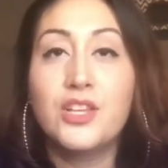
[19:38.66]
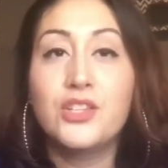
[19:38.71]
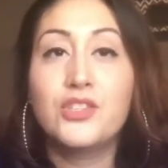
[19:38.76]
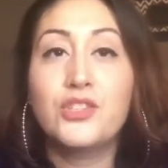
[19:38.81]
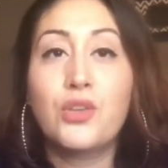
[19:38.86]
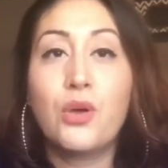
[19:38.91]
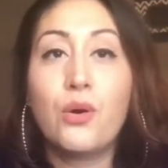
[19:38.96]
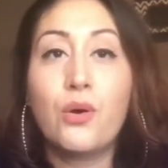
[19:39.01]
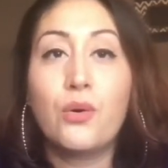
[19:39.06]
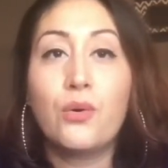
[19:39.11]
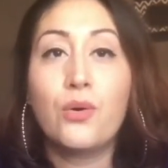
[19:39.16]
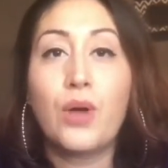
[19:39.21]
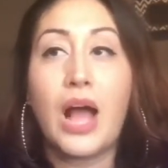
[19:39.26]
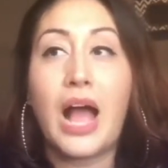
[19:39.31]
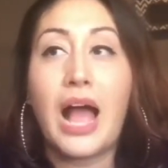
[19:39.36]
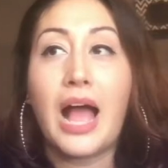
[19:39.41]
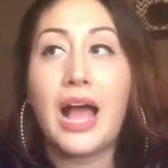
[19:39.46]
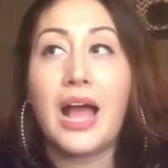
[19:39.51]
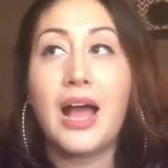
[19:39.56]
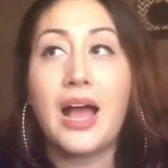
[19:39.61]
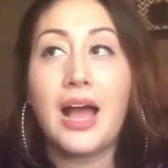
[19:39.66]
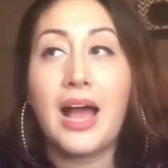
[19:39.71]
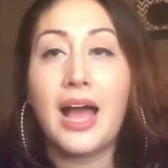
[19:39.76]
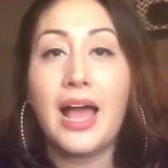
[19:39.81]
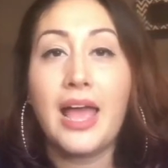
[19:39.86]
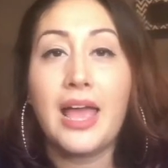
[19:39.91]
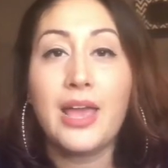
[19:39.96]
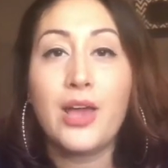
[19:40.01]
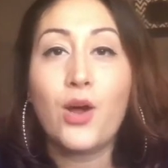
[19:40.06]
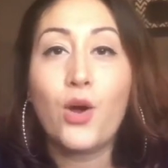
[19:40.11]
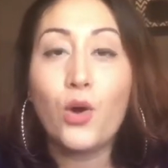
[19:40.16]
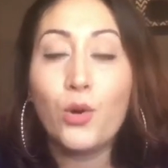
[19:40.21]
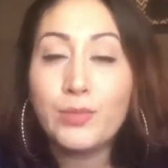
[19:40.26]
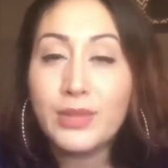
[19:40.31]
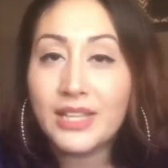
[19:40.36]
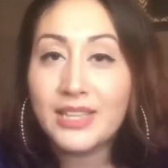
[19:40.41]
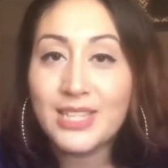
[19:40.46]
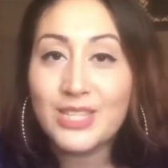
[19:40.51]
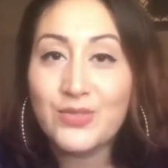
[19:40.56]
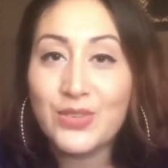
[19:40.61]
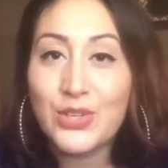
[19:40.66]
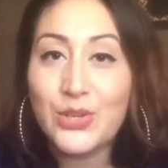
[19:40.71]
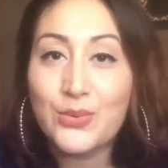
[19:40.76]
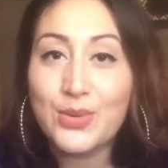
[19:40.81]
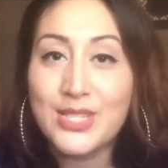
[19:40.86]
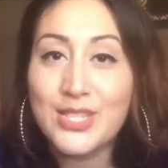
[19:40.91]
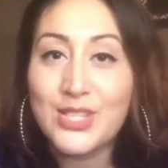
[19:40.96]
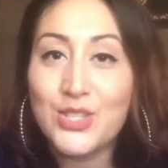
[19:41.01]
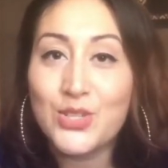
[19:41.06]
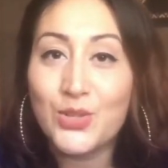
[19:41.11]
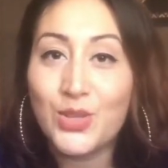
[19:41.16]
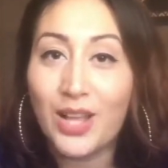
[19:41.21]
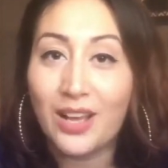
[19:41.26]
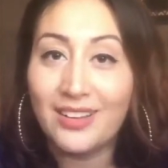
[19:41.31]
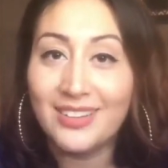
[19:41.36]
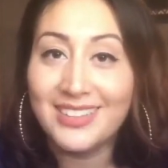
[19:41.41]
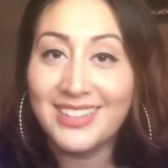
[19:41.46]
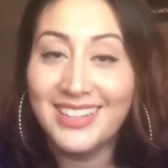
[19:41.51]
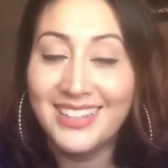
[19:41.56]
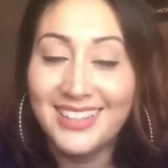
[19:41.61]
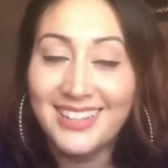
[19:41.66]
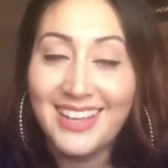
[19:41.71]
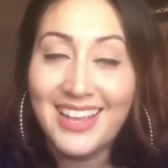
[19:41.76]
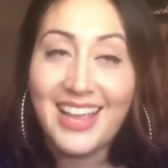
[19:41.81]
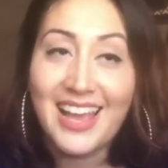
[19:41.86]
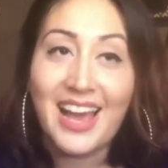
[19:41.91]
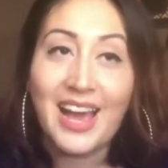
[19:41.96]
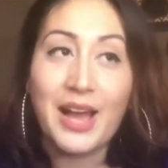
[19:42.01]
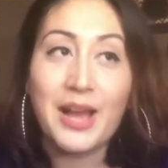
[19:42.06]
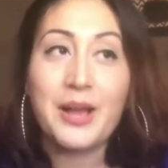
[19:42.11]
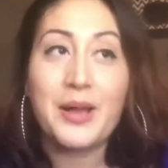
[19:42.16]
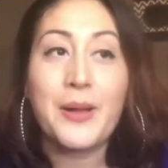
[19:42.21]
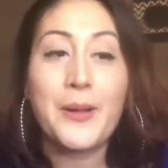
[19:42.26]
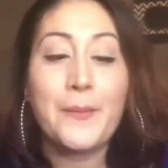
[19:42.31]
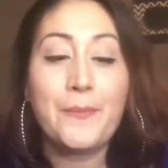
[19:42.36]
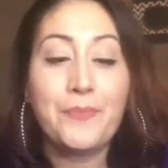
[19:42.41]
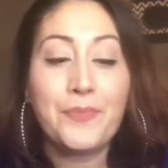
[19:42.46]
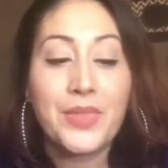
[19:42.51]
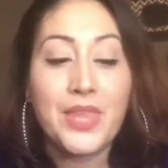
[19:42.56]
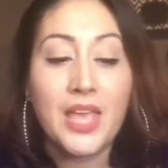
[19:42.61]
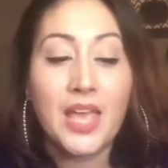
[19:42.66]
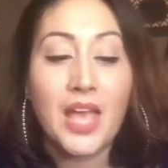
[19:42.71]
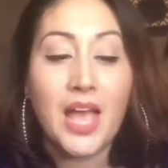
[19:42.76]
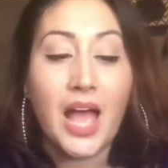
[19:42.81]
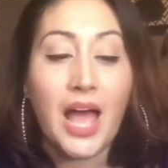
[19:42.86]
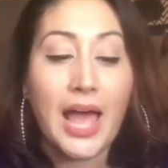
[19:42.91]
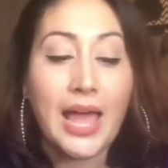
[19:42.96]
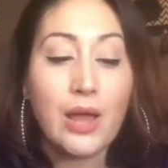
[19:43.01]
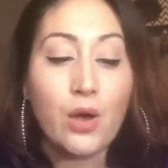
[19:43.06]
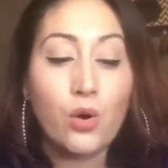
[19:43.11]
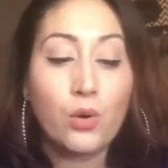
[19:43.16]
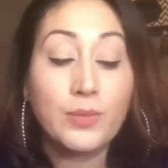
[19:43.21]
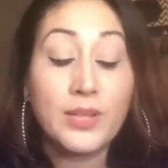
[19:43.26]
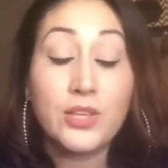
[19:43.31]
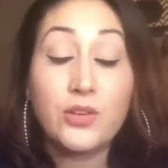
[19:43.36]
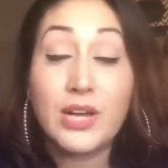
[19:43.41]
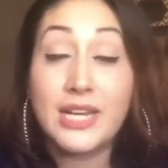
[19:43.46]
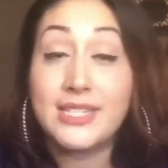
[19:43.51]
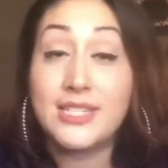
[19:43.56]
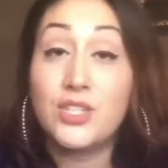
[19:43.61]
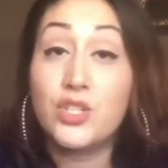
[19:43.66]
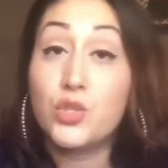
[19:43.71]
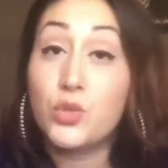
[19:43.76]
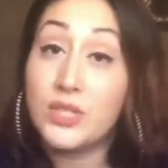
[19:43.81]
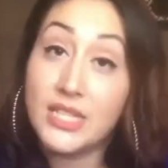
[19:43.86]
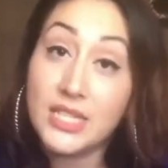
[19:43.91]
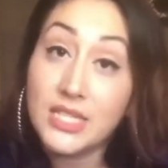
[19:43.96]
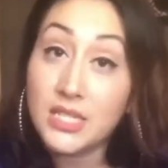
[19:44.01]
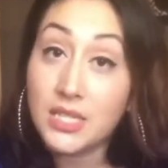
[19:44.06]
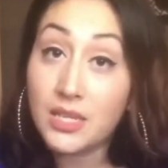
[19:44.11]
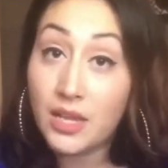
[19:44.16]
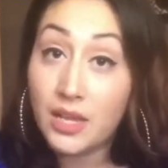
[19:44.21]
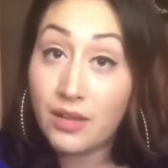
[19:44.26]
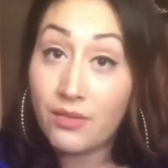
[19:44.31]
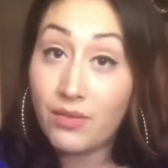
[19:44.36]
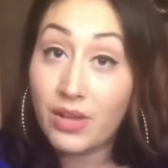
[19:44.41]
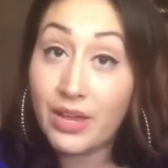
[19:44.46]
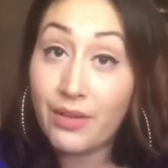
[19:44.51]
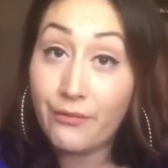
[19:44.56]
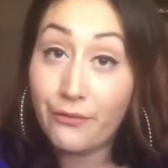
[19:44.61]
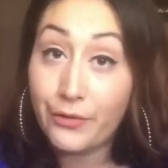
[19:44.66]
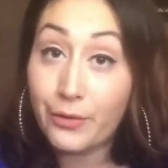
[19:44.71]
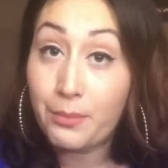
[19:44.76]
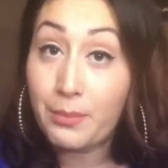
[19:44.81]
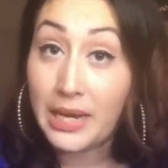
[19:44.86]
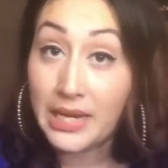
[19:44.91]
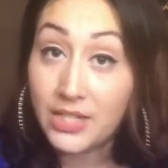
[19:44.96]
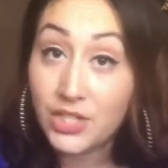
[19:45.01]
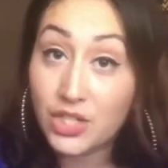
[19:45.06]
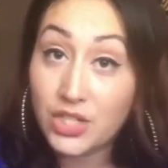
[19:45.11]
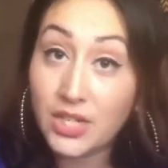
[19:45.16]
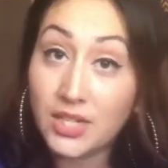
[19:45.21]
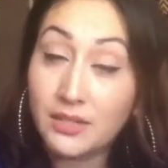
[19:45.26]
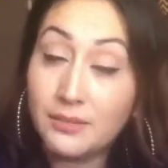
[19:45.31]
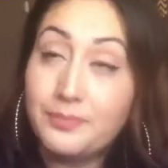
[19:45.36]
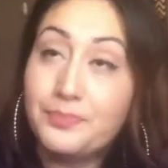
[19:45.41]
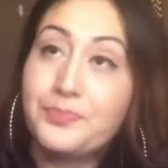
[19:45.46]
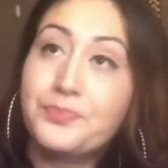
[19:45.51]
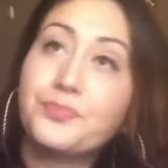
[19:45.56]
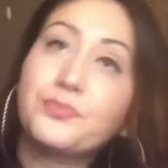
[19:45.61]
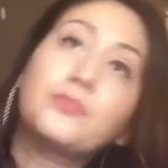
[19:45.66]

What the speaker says: So I hope that this video wasn't too long. I hope that you guys enjoyed this information.